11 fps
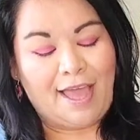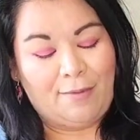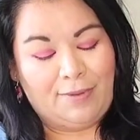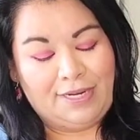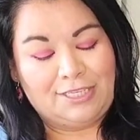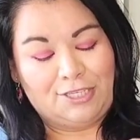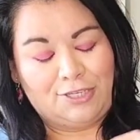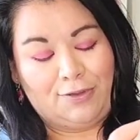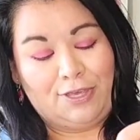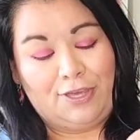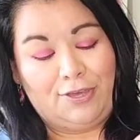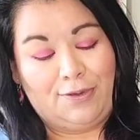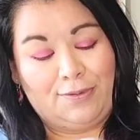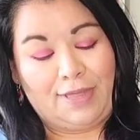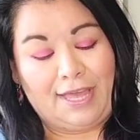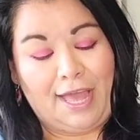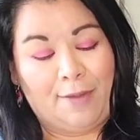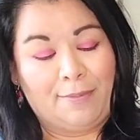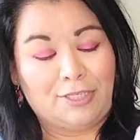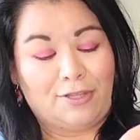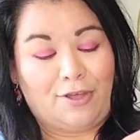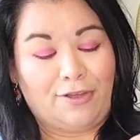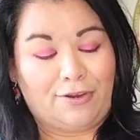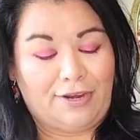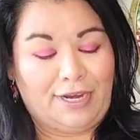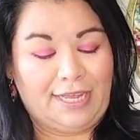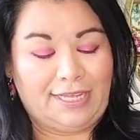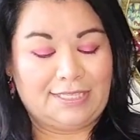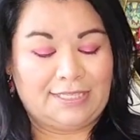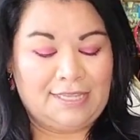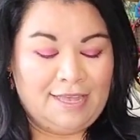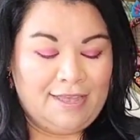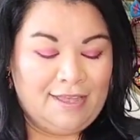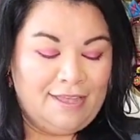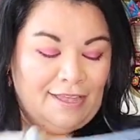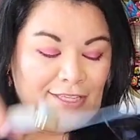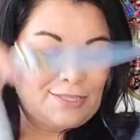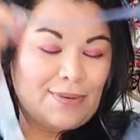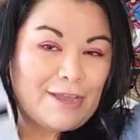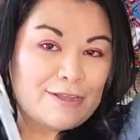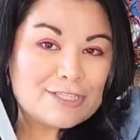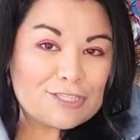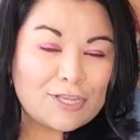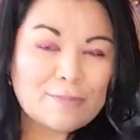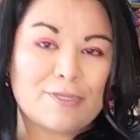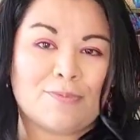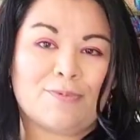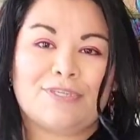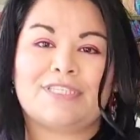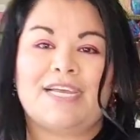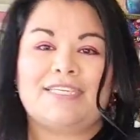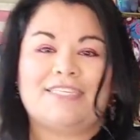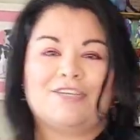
I wanted to show you like how much longer it is so now it's so much more size